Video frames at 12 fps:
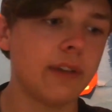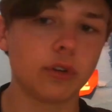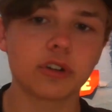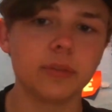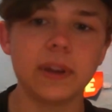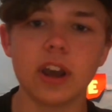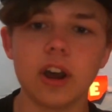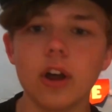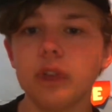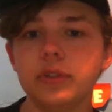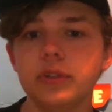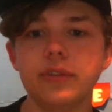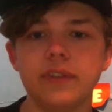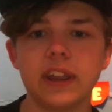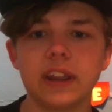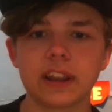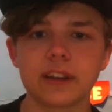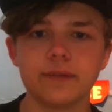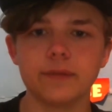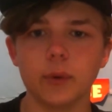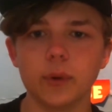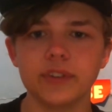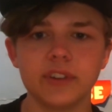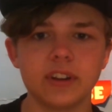or it could be a whole new thing, like
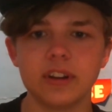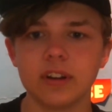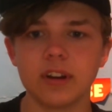Forza,